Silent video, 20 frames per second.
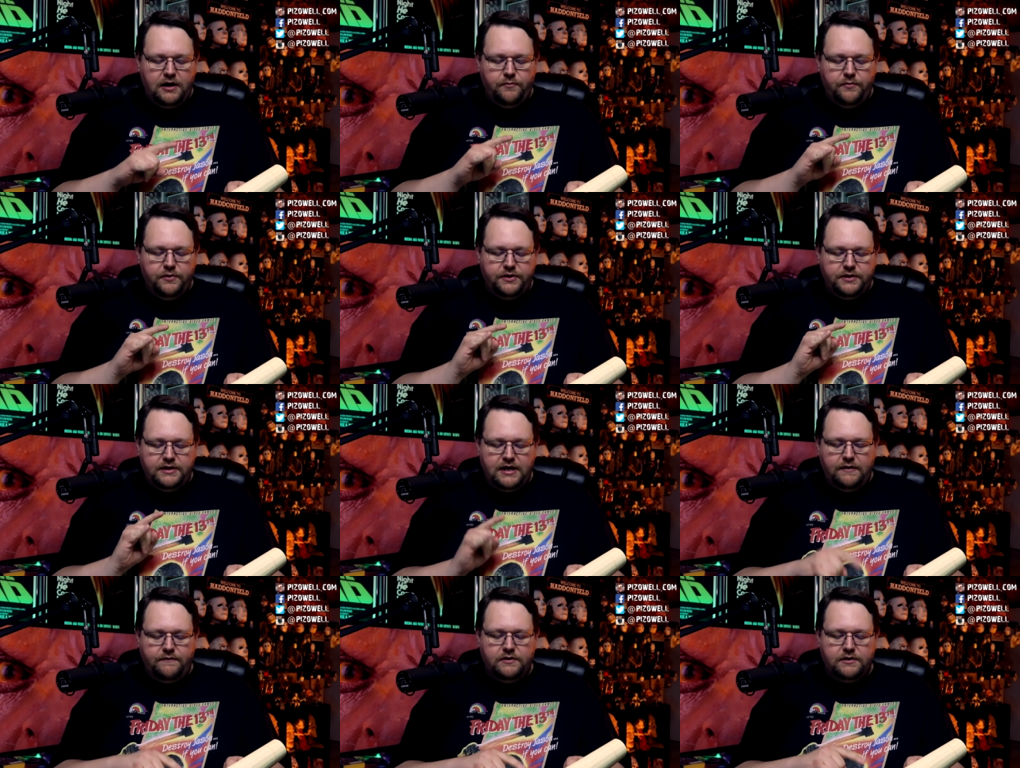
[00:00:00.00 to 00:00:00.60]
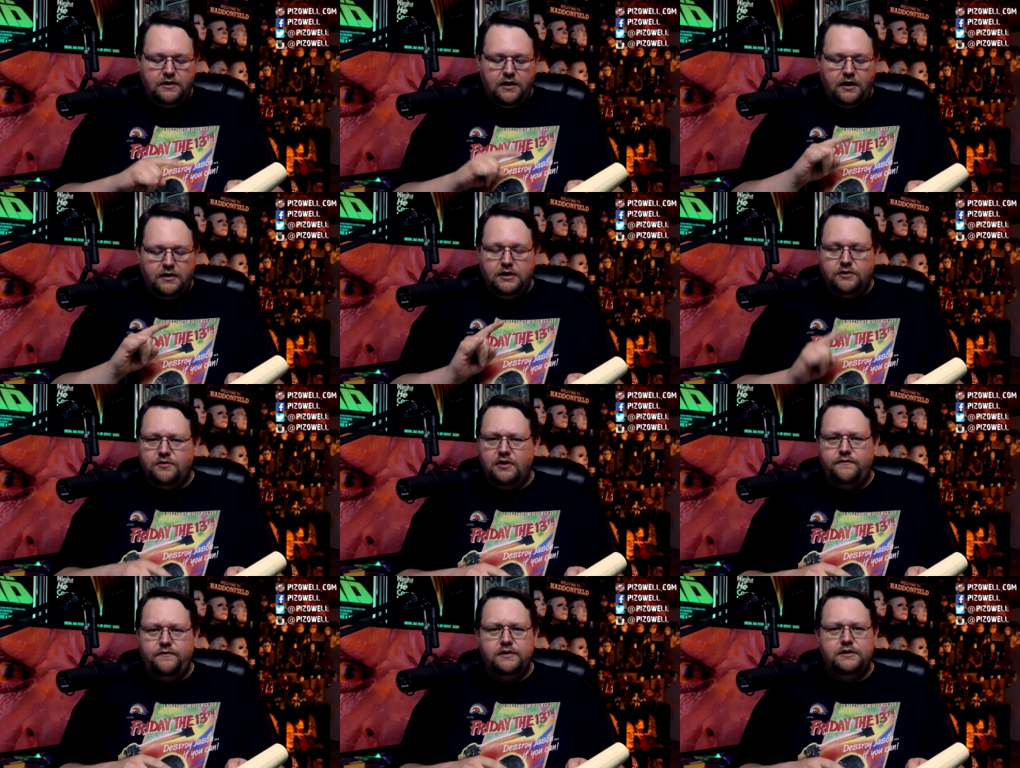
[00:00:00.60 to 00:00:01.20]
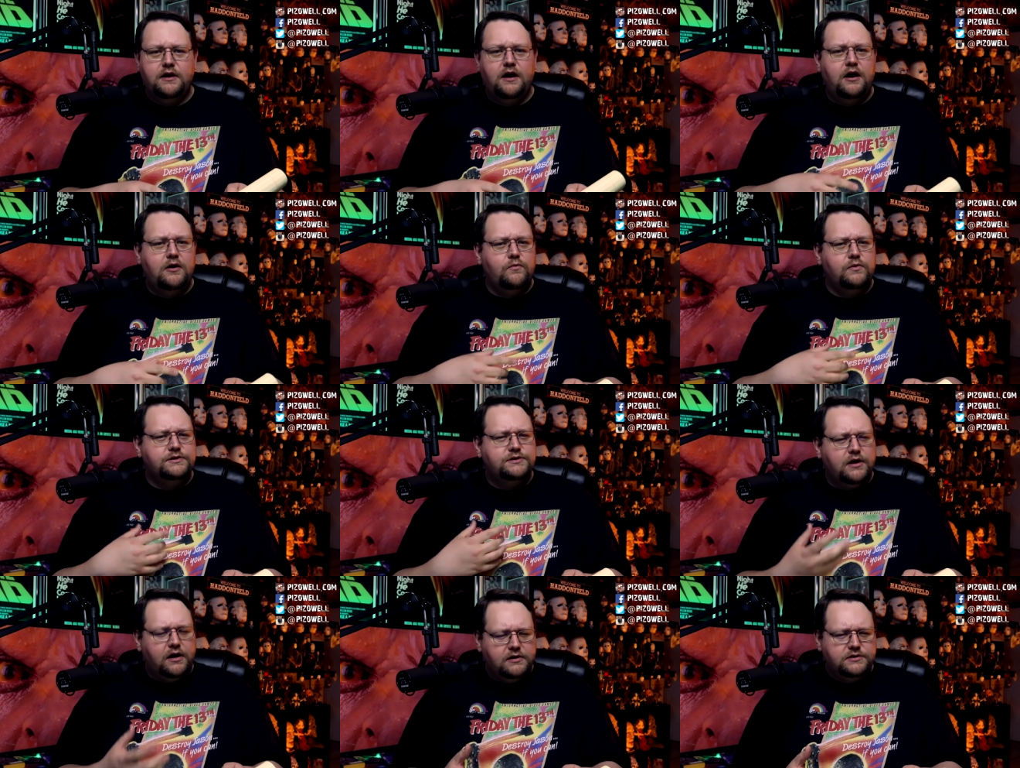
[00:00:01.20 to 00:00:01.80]
with David Naughton and Griffin Dunne
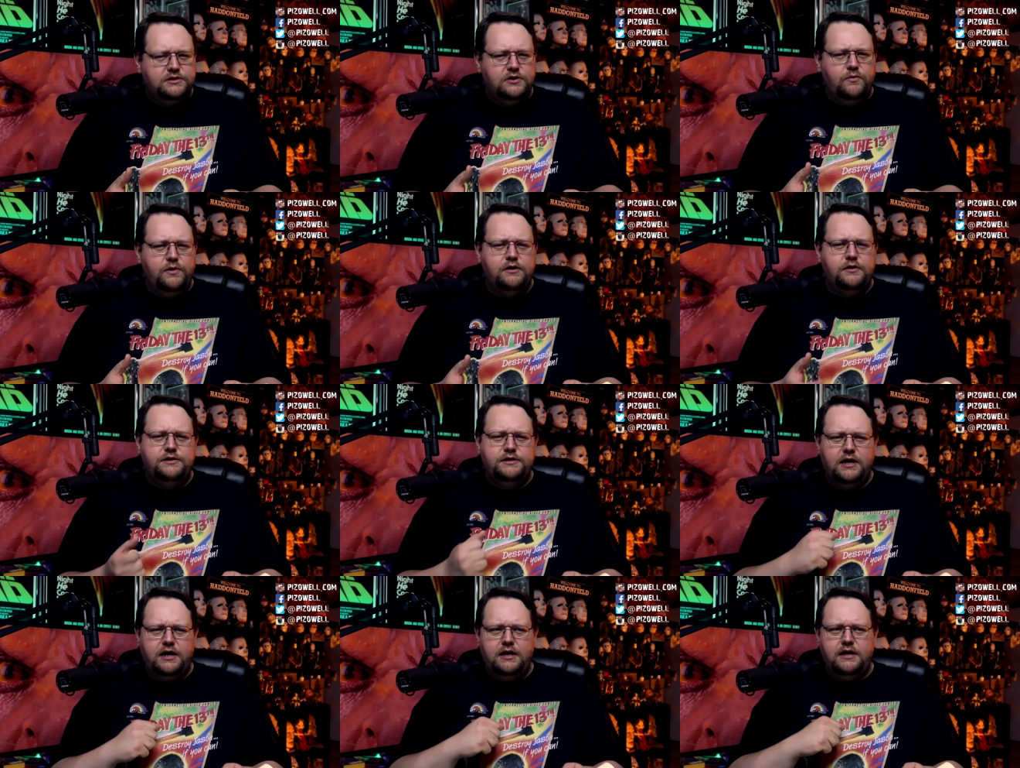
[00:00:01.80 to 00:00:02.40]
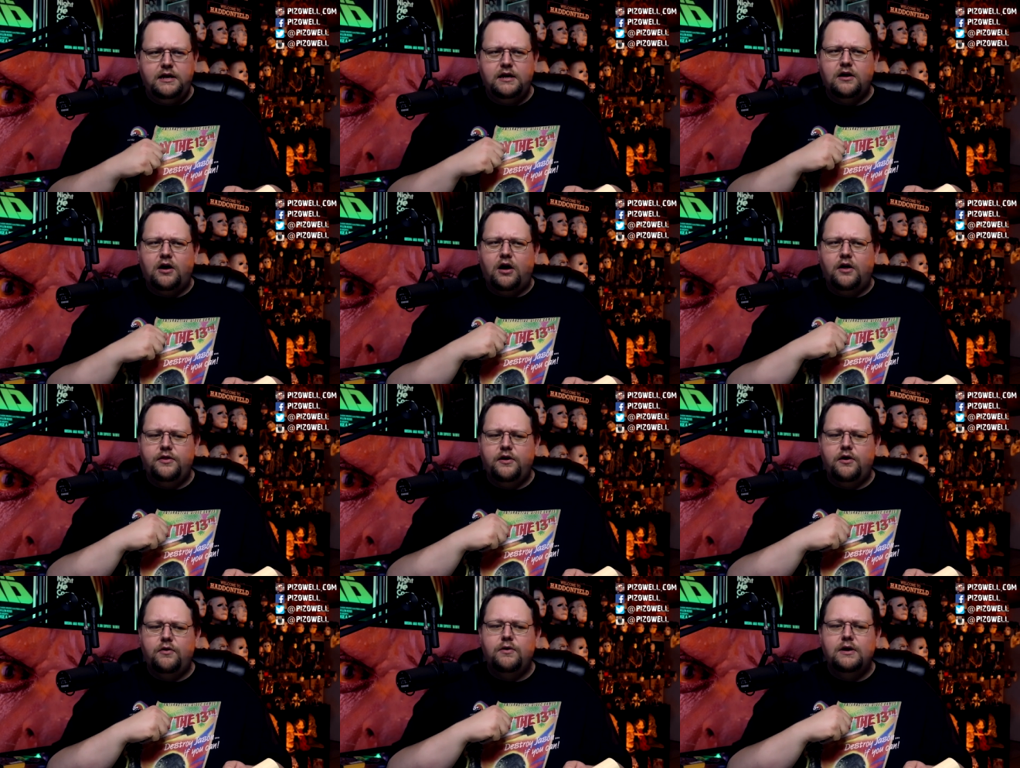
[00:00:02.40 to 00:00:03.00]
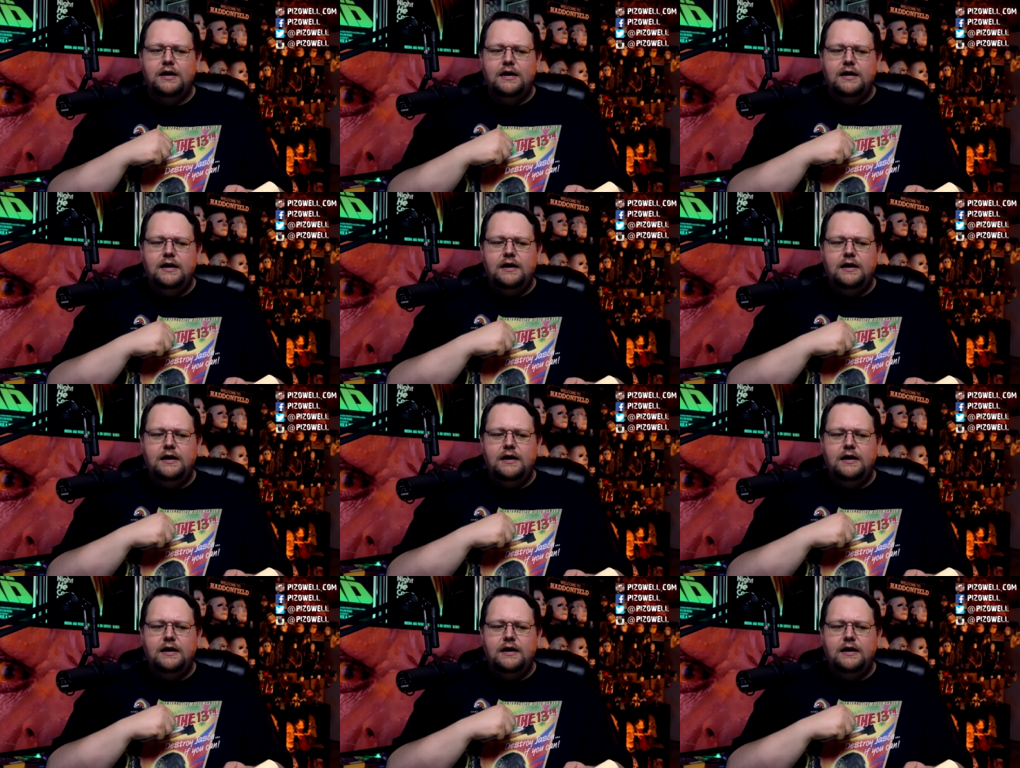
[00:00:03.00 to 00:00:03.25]
was also entertaining, although